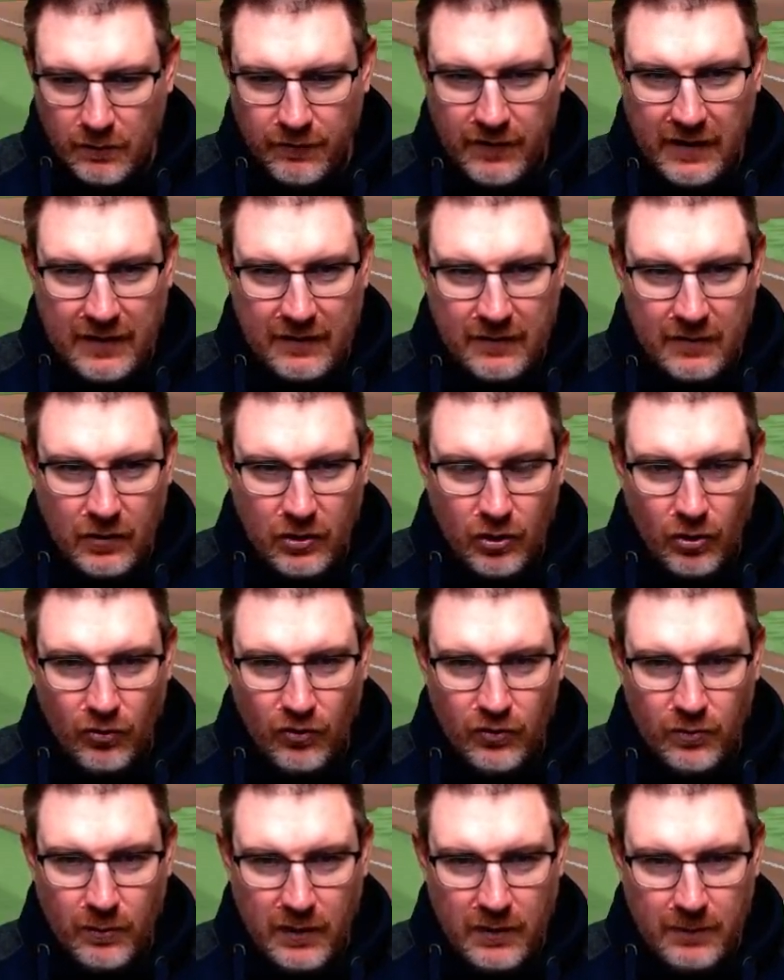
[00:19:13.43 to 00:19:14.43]
face
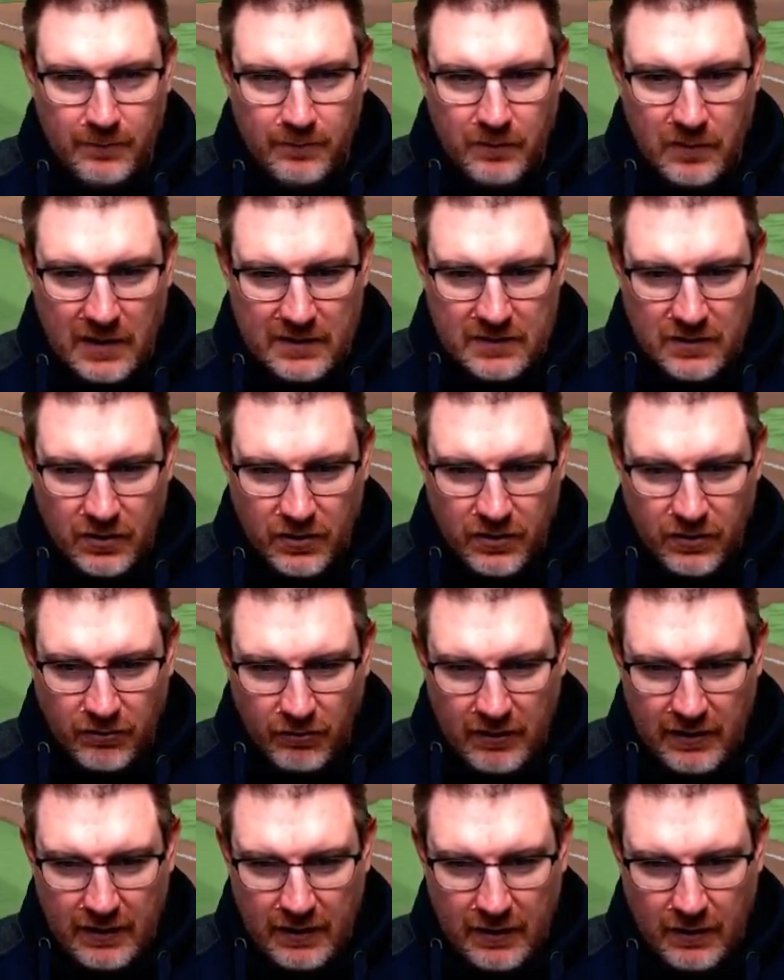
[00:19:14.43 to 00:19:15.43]
Guzman. It's a
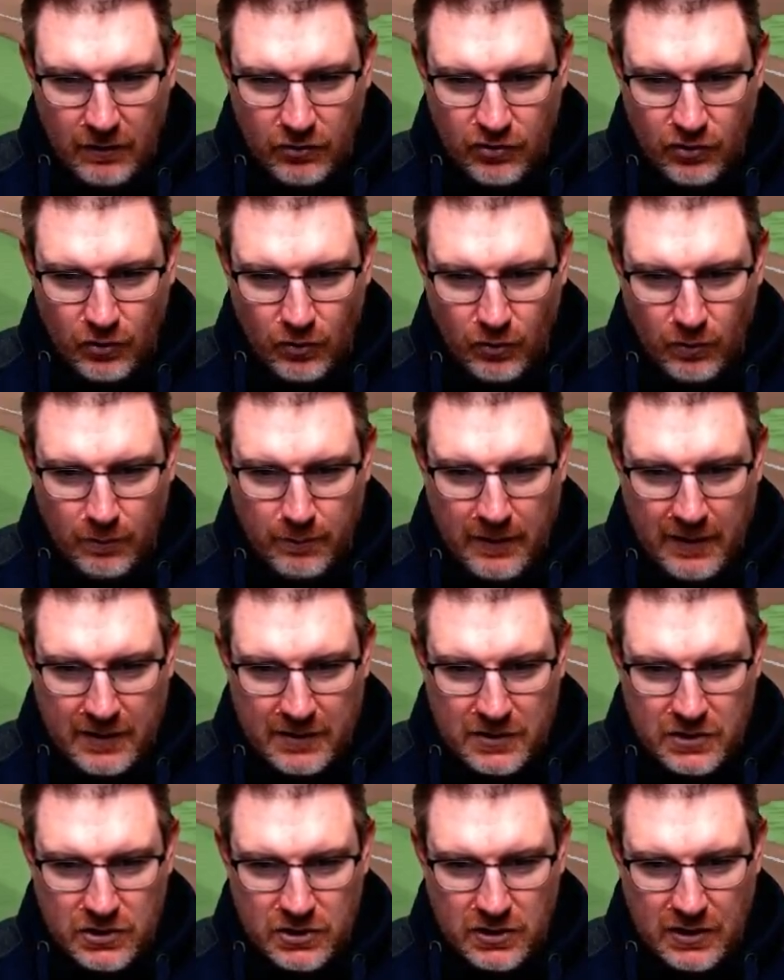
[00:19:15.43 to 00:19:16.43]
3 2
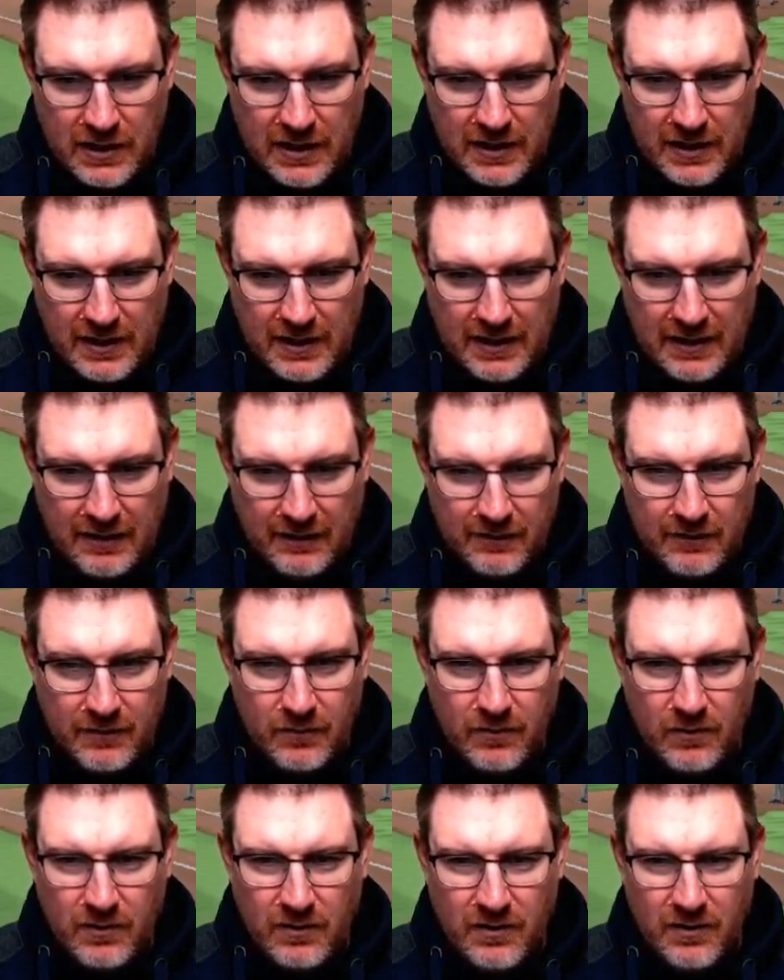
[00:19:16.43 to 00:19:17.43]
pitch, and it is.
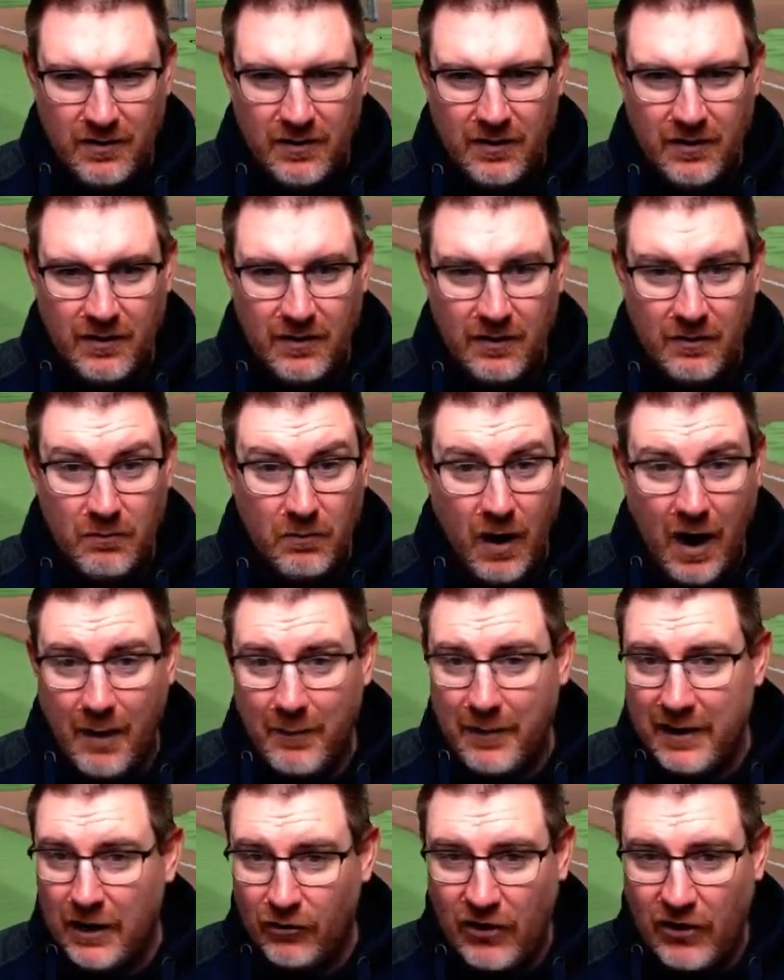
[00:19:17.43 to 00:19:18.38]
I mean, I'll